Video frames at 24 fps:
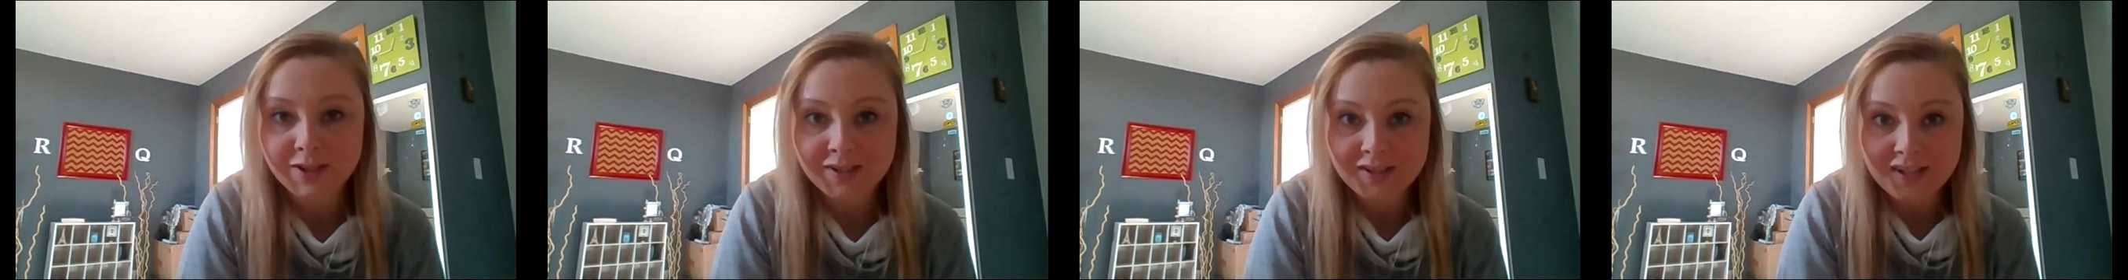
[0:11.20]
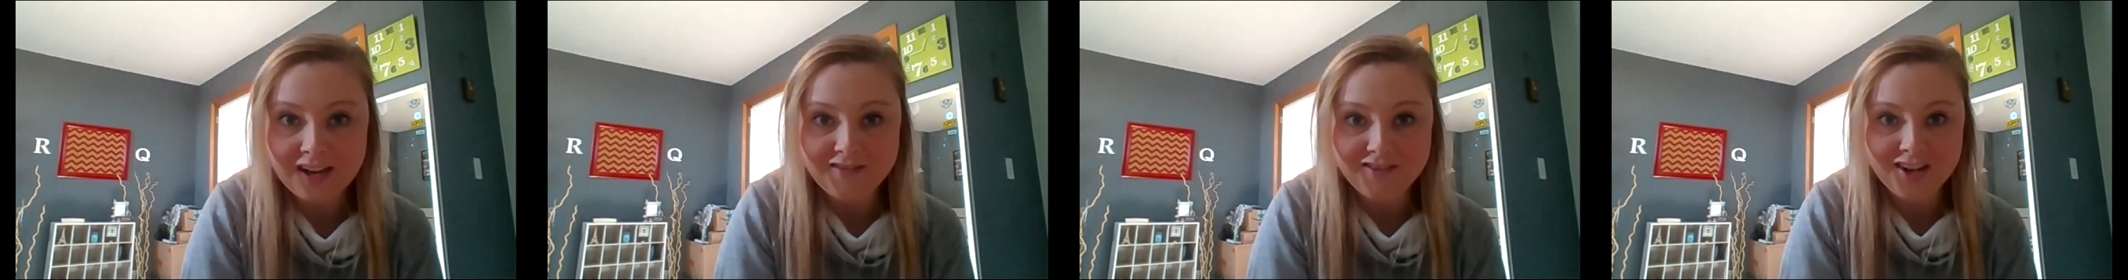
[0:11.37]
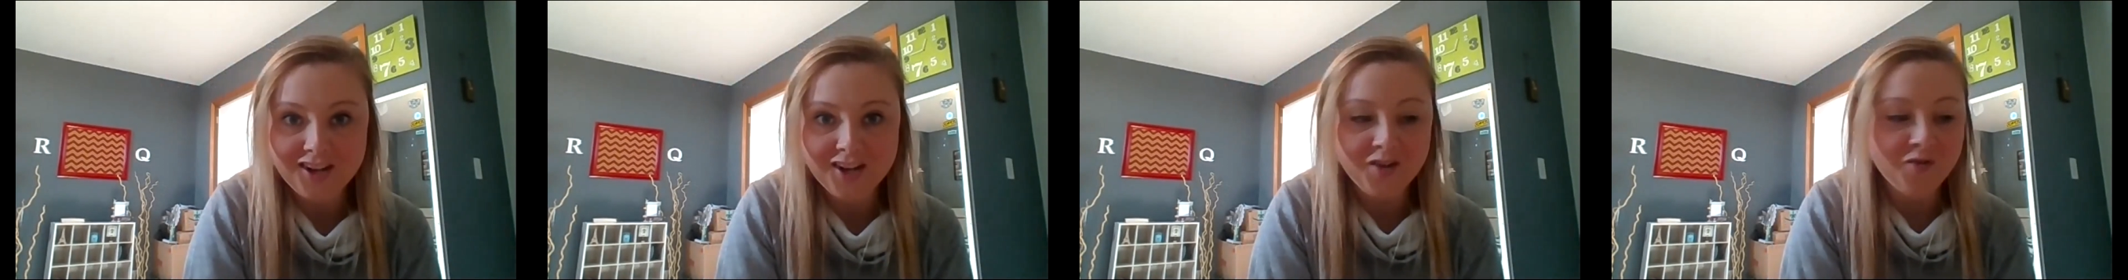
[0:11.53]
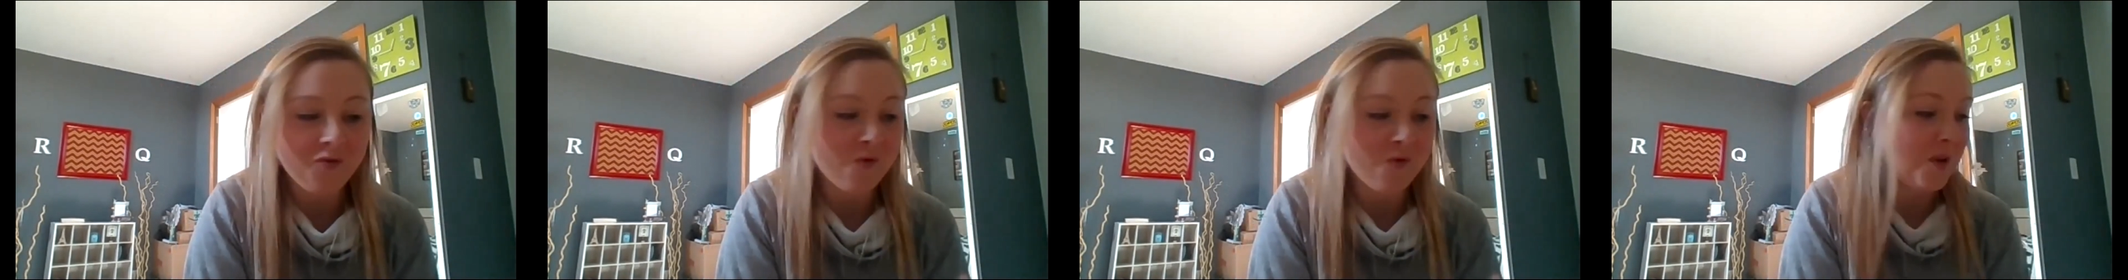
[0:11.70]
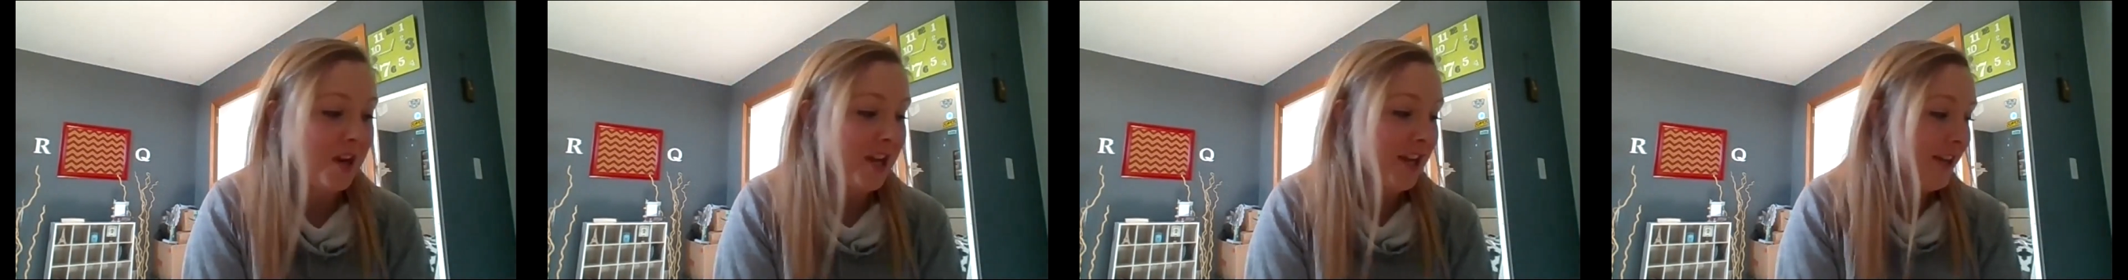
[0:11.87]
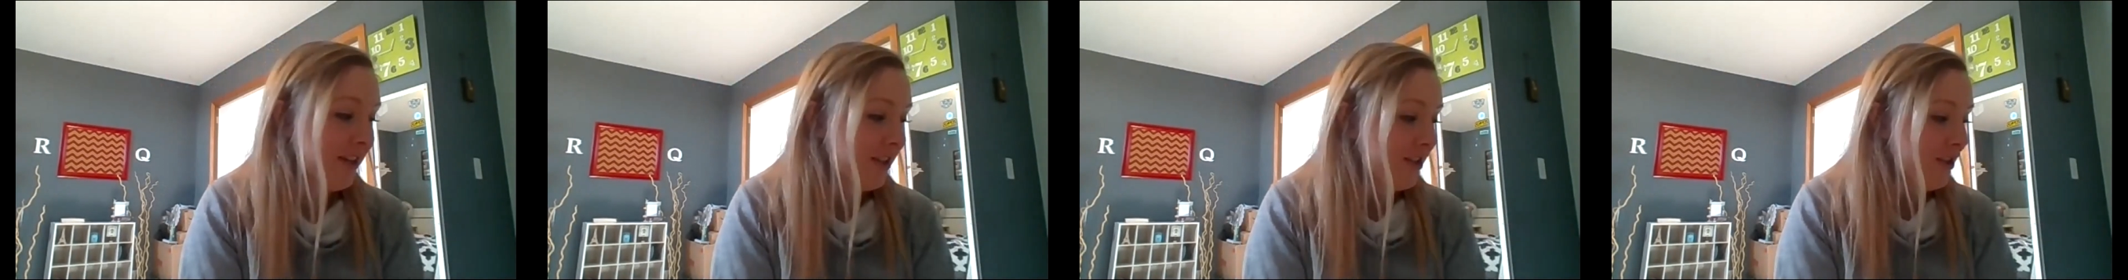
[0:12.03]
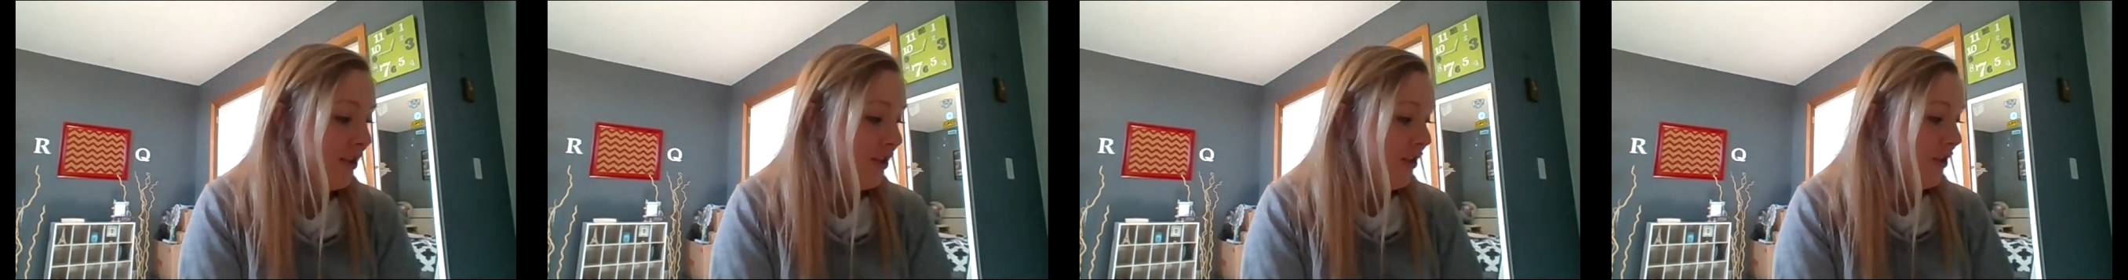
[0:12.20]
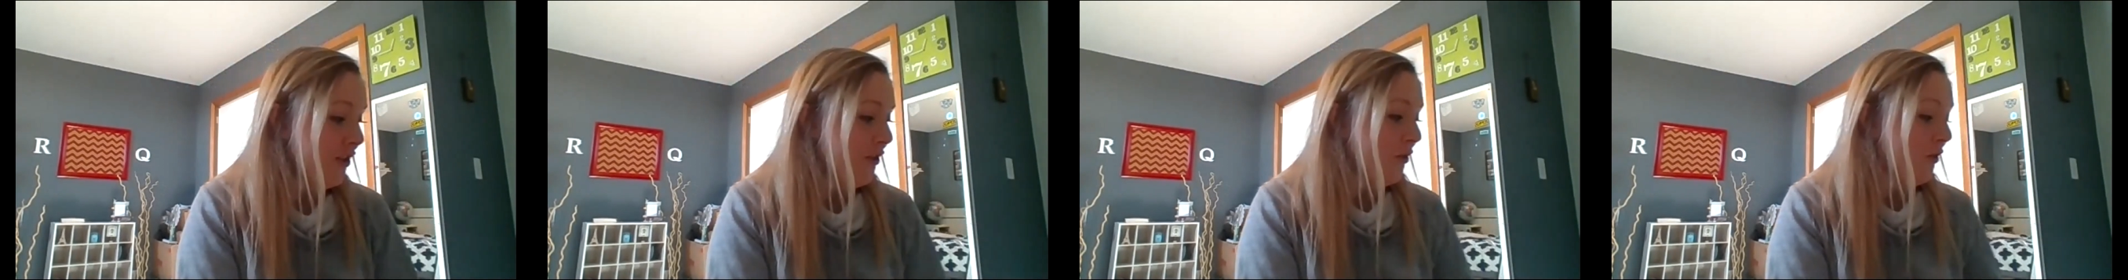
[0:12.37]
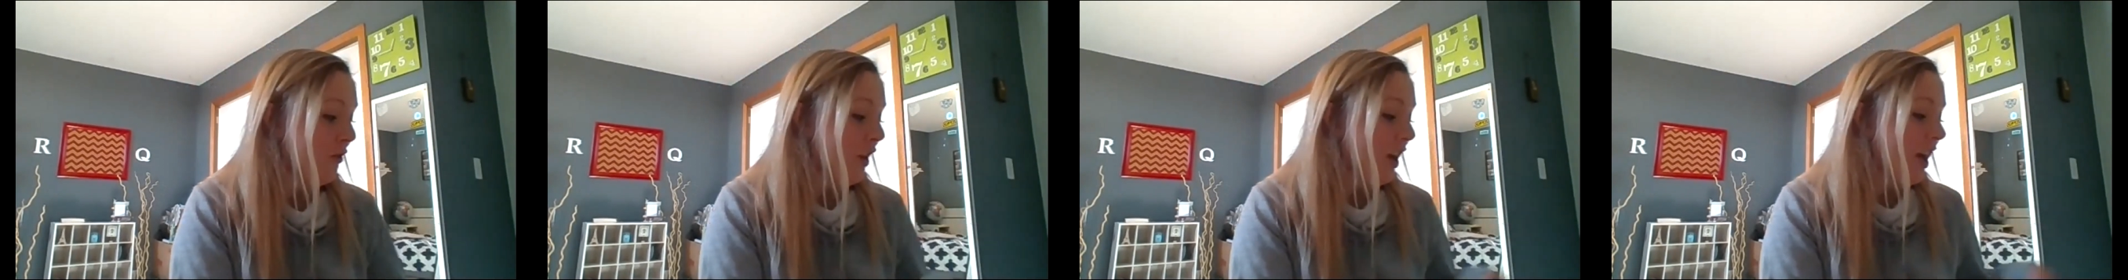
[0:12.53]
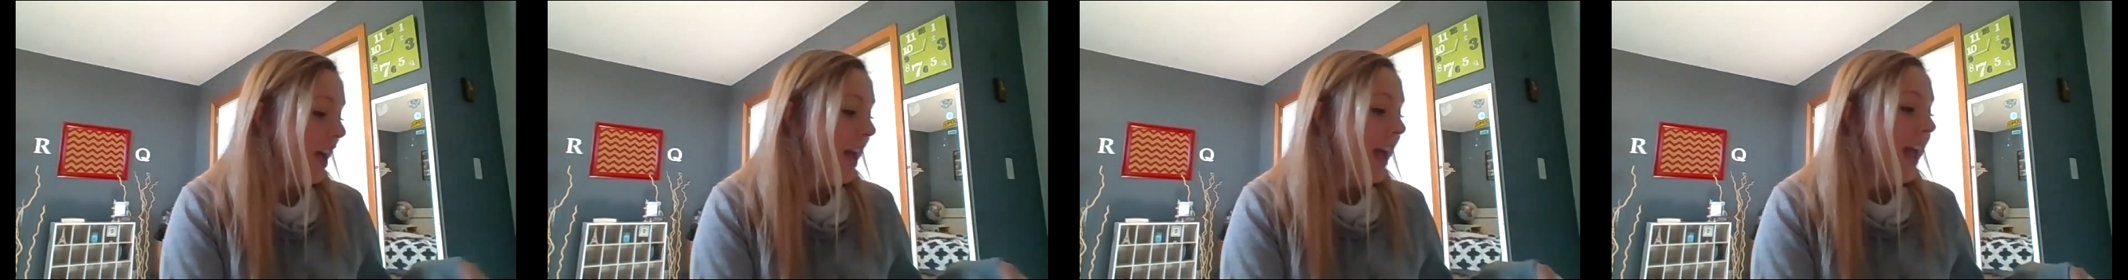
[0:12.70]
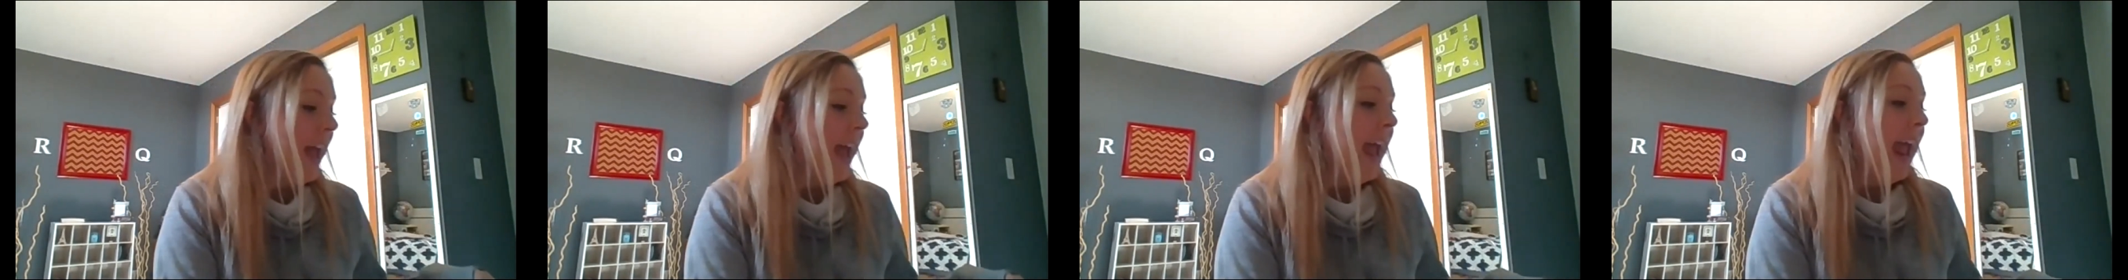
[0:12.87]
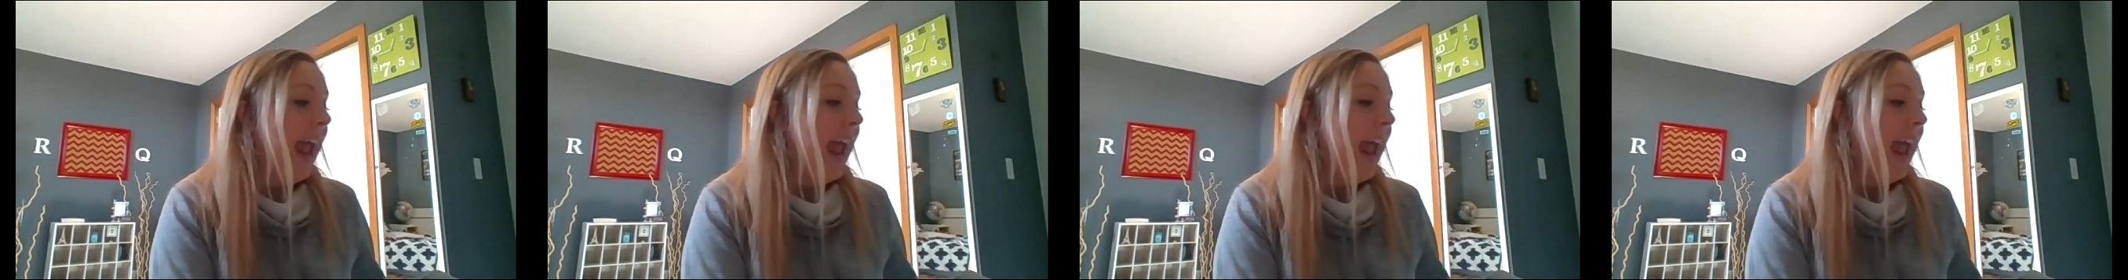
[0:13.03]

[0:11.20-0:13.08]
seven, week two.